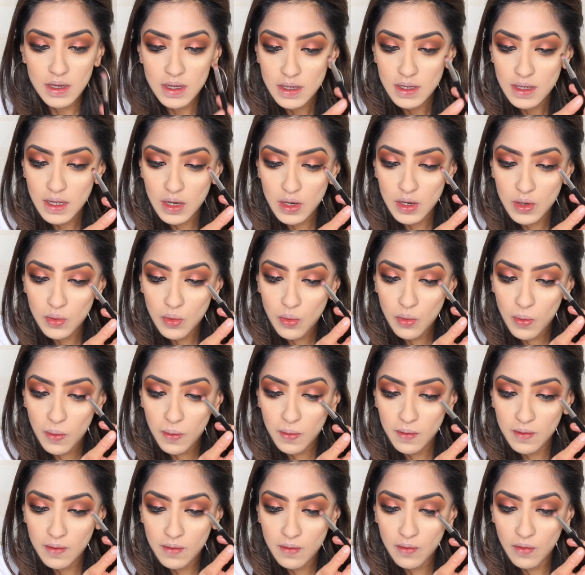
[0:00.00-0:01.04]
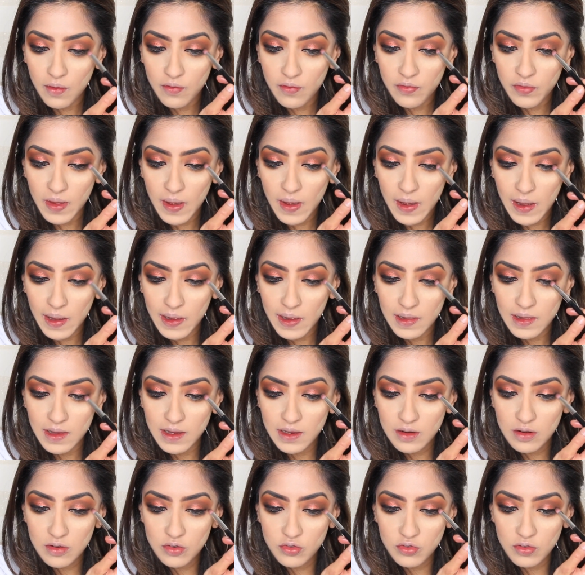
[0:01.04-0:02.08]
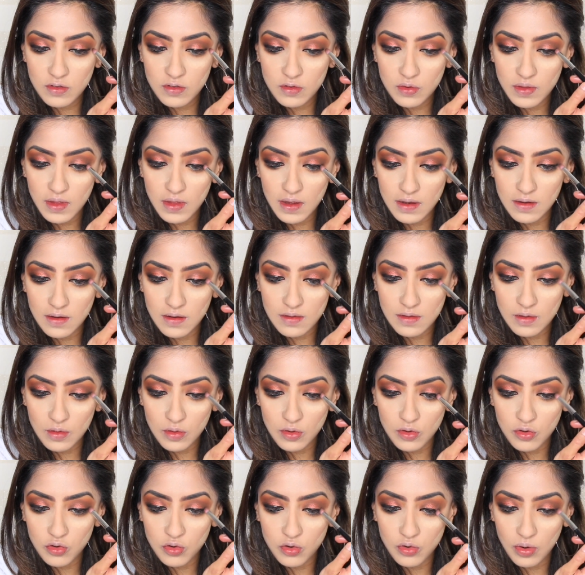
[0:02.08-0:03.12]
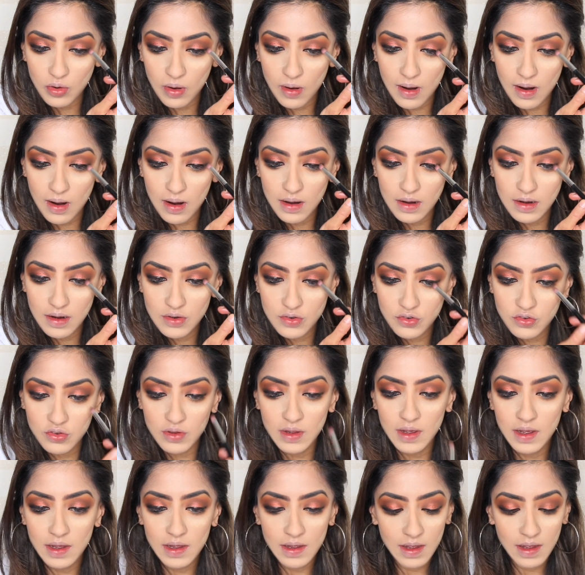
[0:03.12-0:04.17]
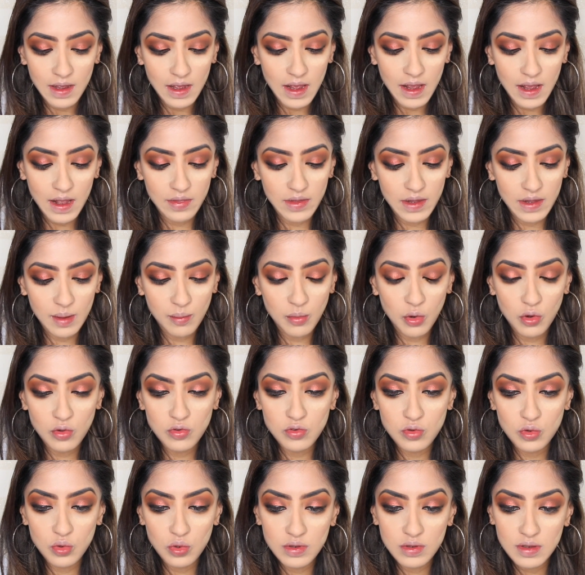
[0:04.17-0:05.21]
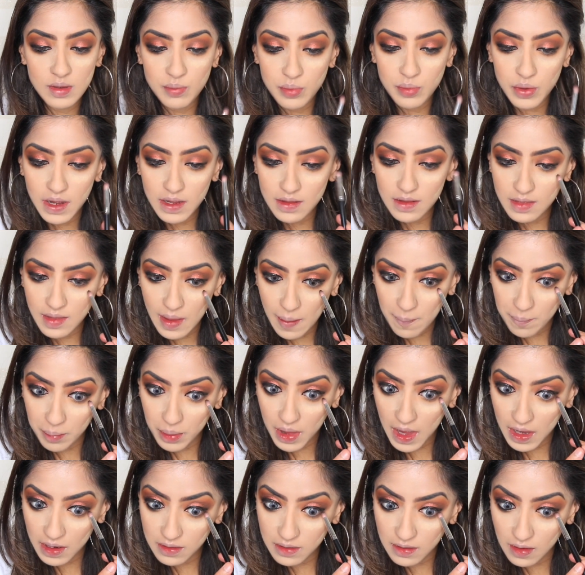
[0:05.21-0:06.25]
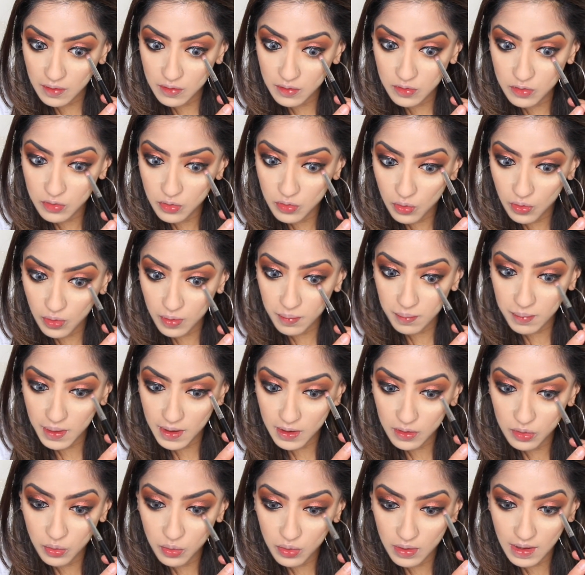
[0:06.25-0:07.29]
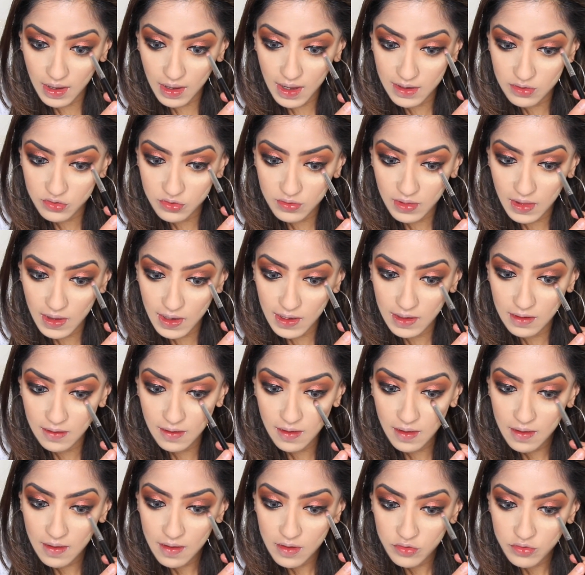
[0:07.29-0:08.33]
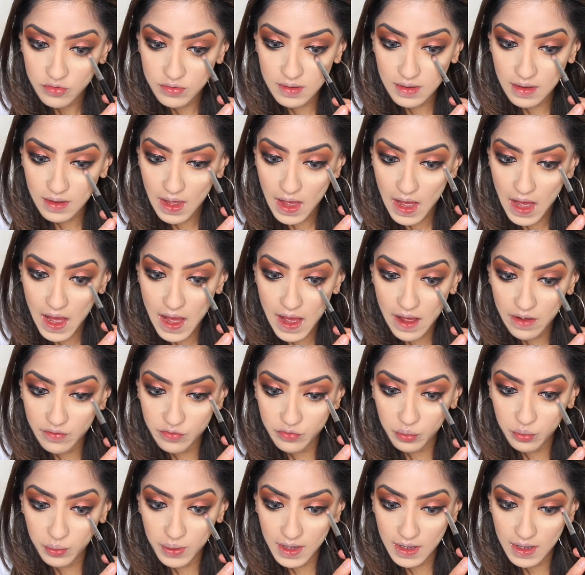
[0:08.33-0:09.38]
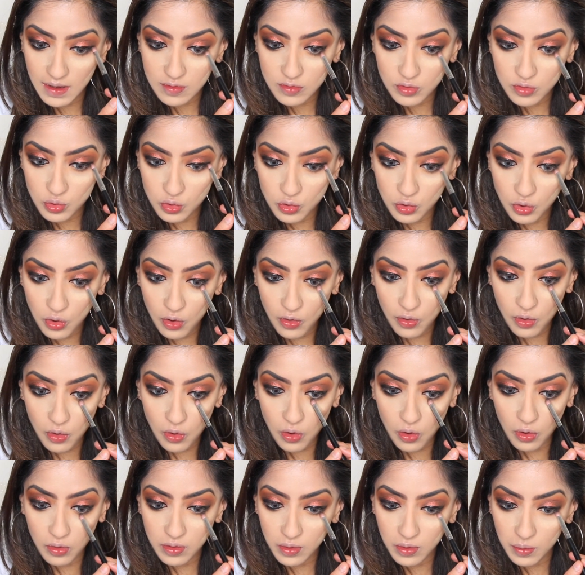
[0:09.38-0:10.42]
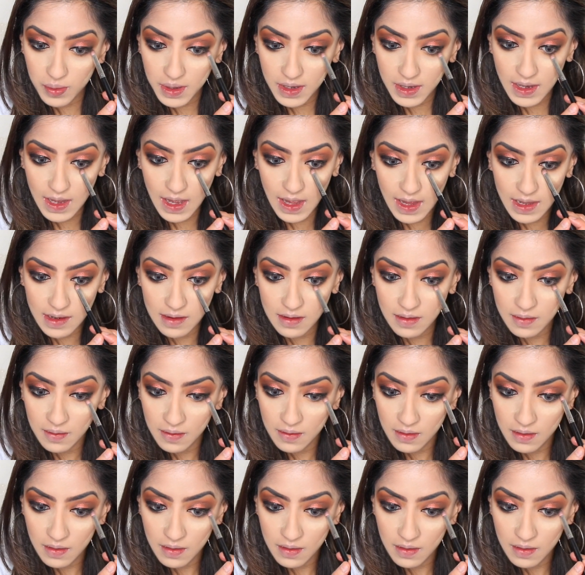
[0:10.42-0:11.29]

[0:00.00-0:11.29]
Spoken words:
kind of corner of that eyeliner just so that it doesn't look too harsh. And then I'm also going to bring that black down on my lower lash line, just halfway, so not all the way in.